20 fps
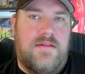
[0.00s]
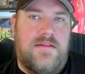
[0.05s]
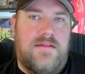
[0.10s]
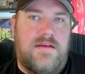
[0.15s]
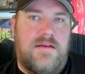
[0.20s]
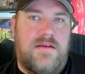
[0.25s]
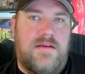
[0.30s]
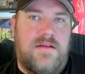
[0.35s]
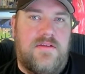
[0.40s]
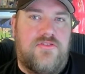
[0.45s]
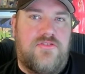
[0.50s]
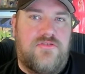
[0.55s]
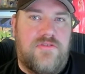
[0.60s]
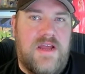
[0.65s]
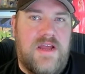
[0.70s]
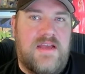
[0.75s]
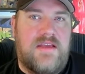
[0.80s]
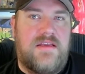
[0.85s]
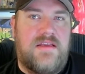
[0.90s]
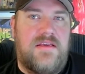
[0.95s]

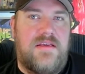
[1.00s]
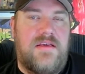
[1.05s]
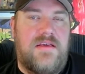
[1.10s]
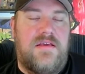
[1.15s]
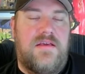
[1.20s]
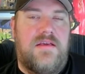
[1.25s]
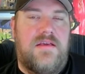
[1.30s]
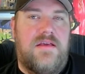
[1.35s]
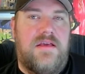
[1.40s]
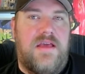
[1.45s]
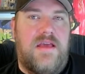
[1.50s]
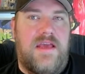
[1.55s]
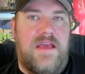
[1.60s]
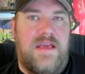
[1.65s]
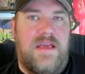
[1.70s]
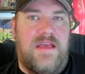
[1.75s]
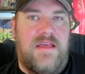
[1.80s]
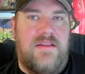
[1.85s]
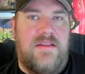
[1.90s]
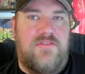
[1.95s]
Shrek
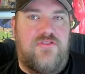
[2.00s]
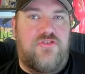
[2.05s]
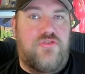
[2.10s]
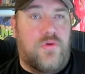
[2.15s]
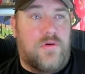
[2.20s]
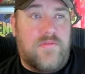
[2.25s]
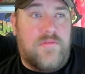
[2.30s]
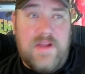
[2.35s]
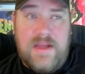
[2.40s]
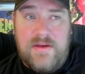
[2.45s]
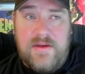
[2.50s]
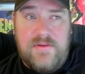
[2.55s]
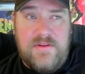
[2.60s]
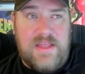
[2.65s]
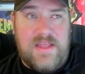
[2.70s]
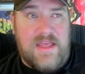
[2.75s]
and Short Round.